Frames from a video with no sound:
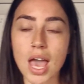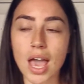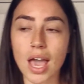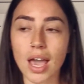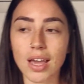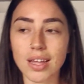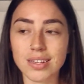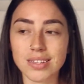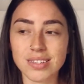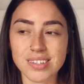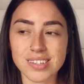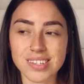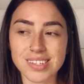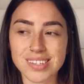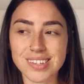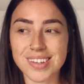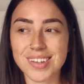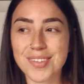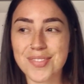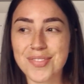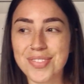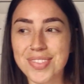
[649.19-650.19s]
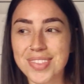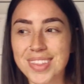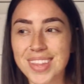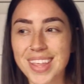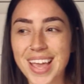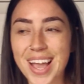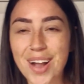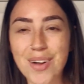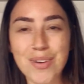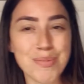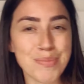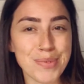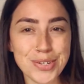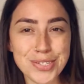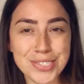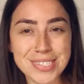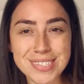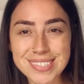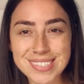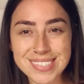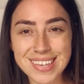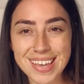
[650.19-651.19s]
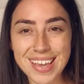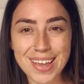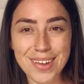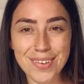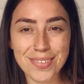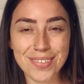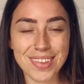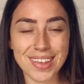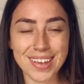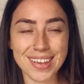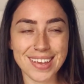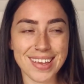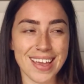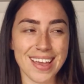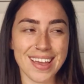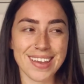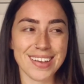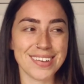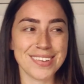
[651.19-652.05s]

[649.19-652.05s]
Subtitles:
And our emotions are like